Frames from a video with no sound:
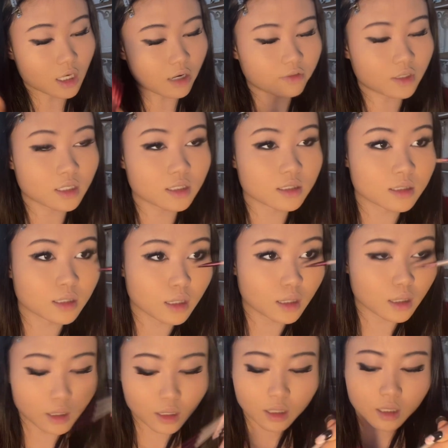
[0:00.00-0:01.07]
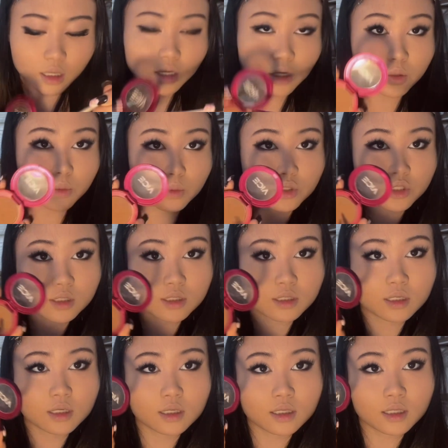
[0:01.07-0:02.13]
obvious. And you just
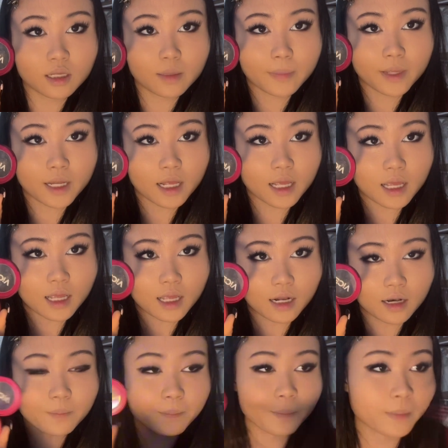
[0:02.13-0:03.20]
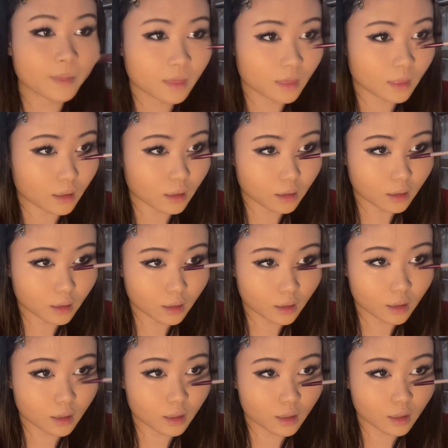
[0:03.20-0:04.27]
dip it in and then
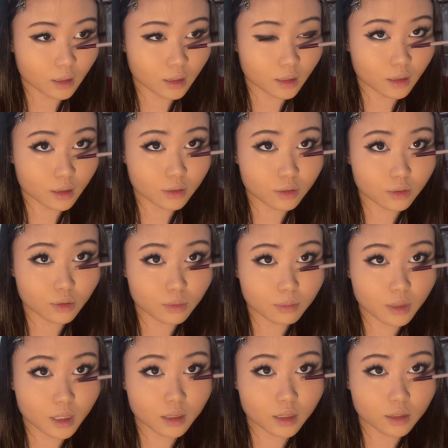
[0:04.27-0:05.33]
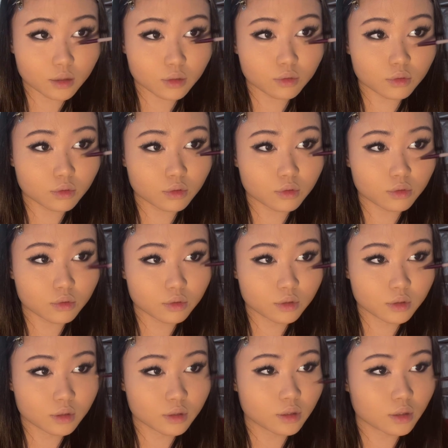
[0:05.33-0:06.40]
make like little
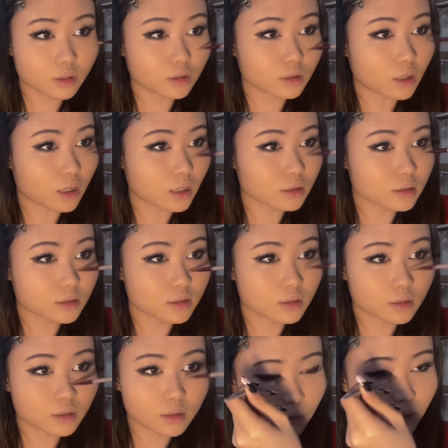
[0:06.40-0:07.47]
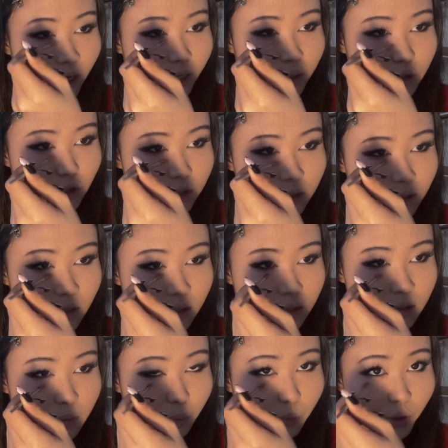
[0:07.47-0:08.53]
dots. Kind of just like
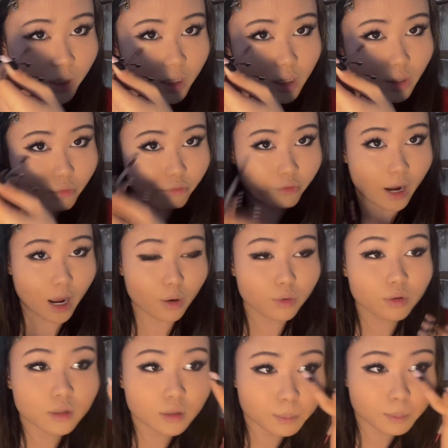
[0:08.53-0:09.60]
spread it around,